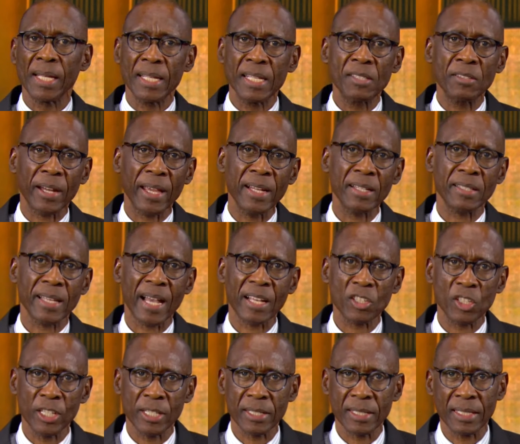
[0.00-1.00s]
Israel's
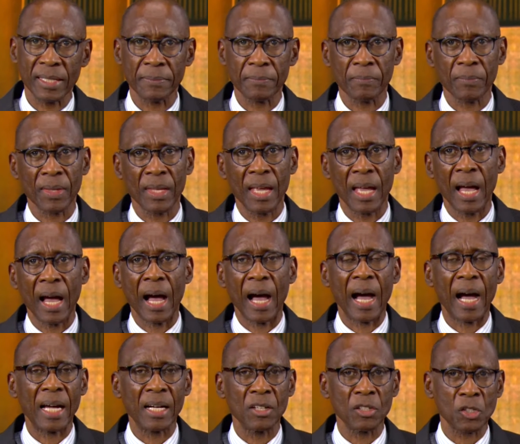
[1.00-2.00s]
actions
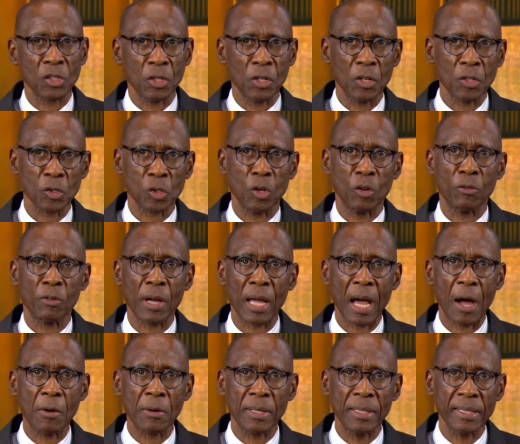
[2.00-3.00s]
are the source of
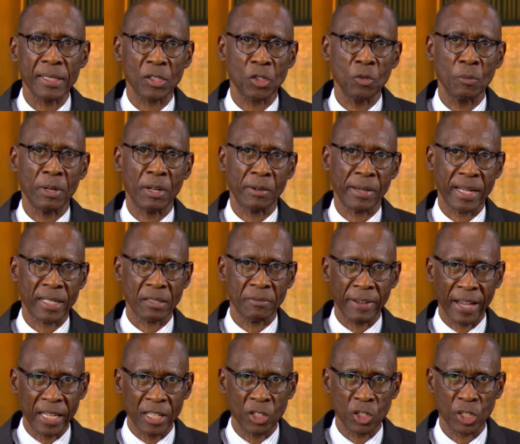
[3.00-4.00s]
countless human rights
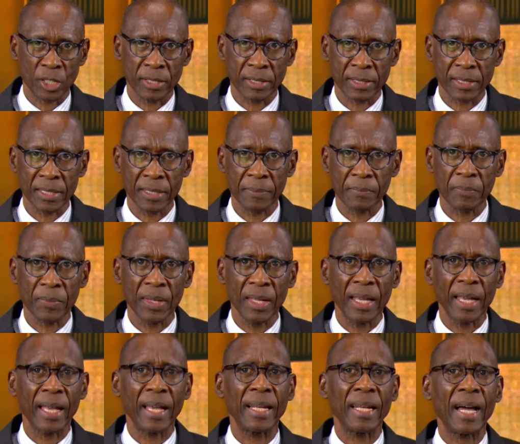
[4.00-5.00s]
violations
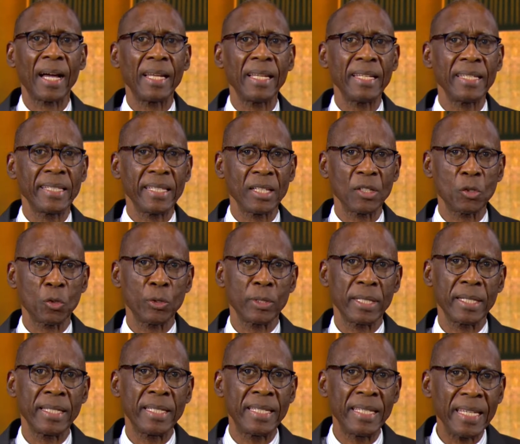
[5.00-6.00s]
and are leading to
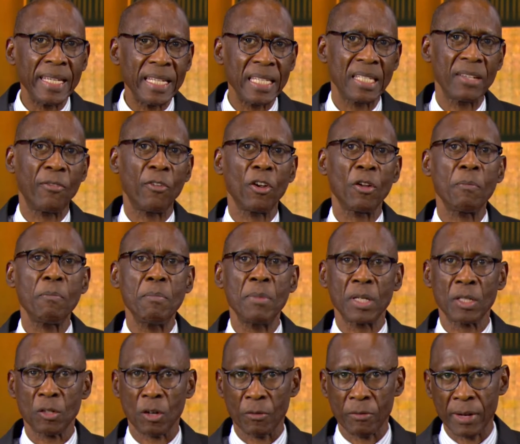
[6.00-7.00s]
the
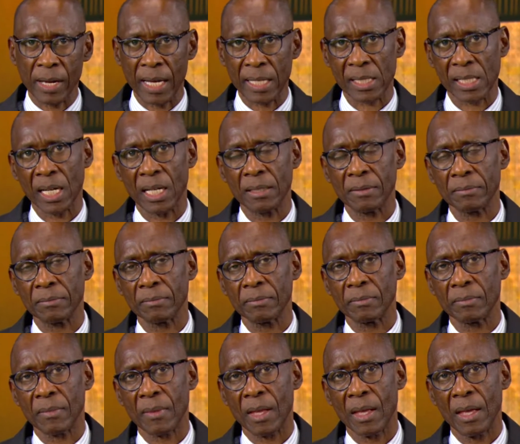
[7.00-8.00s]
de-development of Gaza.
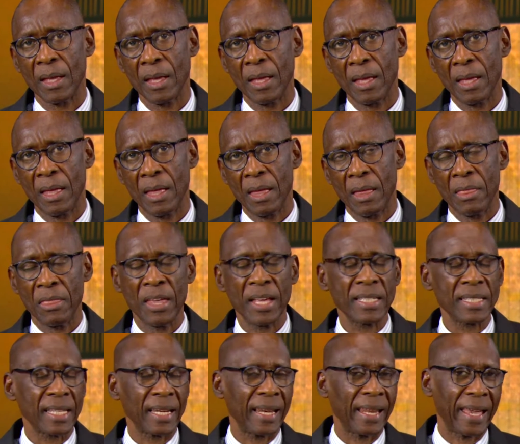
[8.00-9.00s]

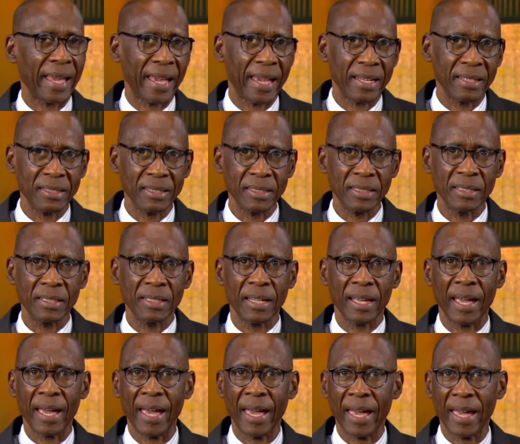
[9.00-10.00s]
This land,
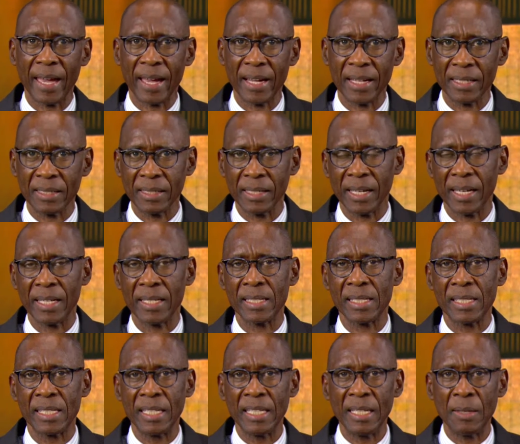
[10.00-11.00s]
air,
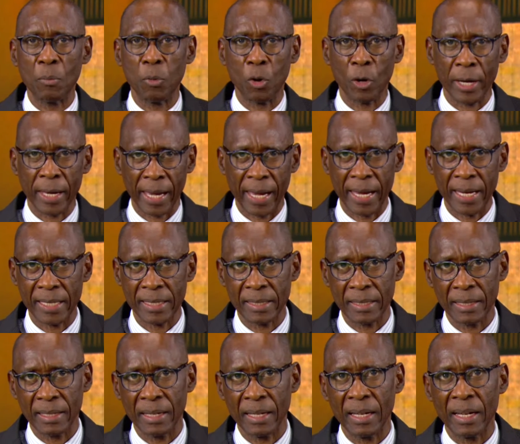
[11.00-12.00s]
and sea
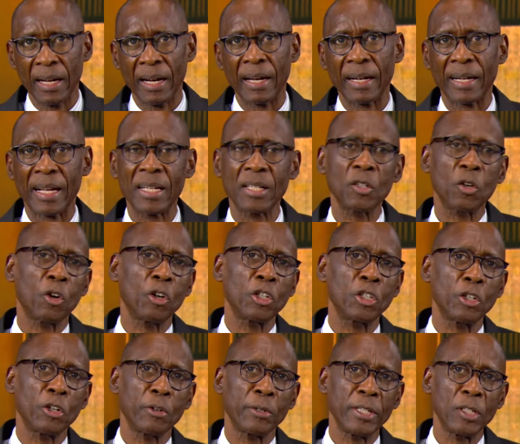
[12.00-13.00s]
blockade run
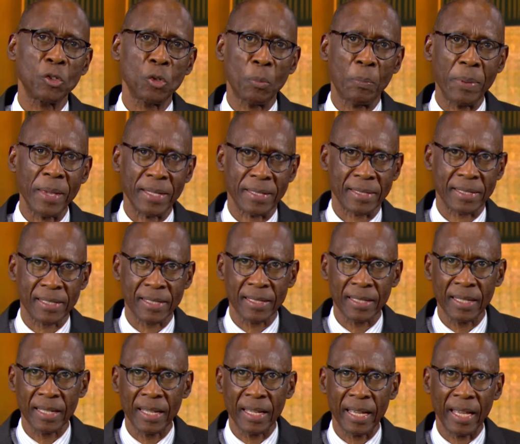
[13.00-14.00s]
contrary to
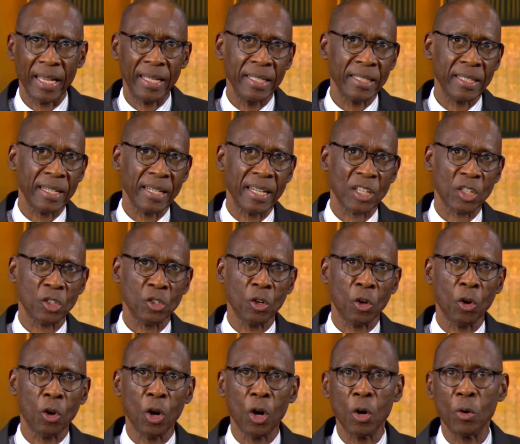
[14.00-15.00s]
peace and
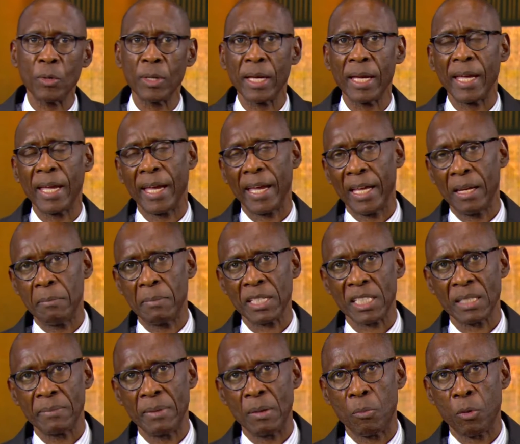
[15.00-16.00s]
international law and
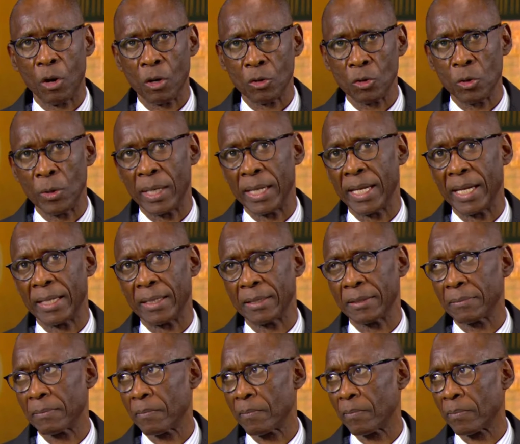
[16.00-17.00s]
must be brought to an
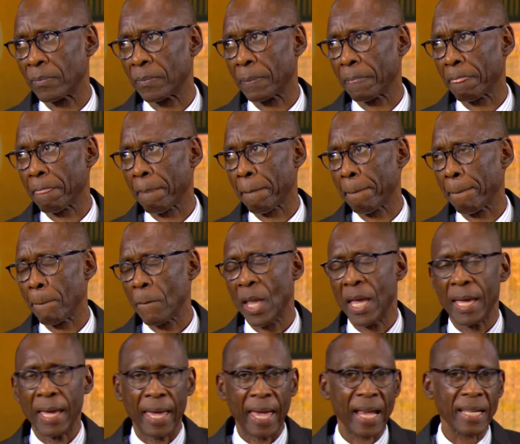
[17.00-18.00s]
end.
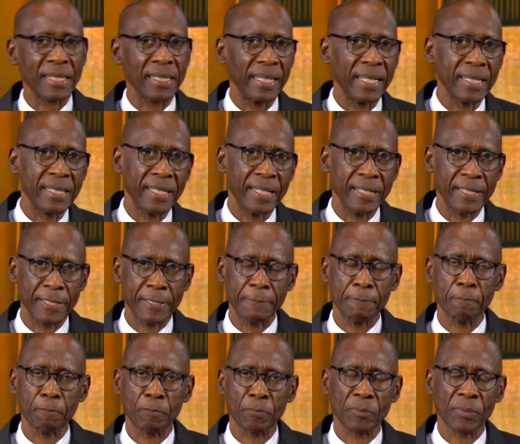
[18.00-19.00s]

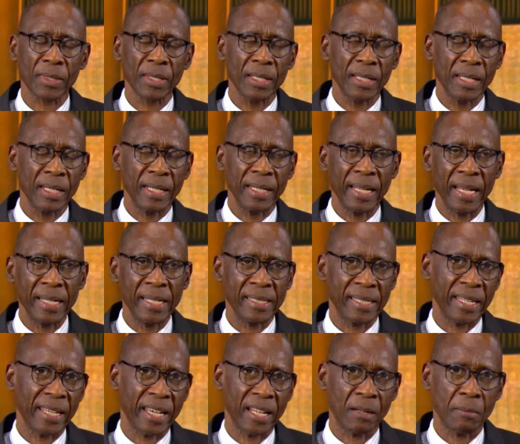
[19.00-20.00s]
Excellencies,
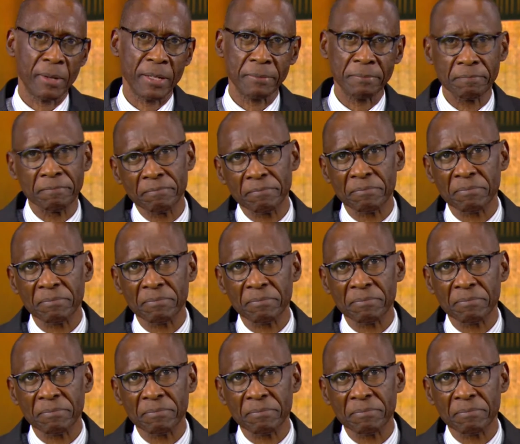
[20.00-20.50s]
ladies and gentlemen,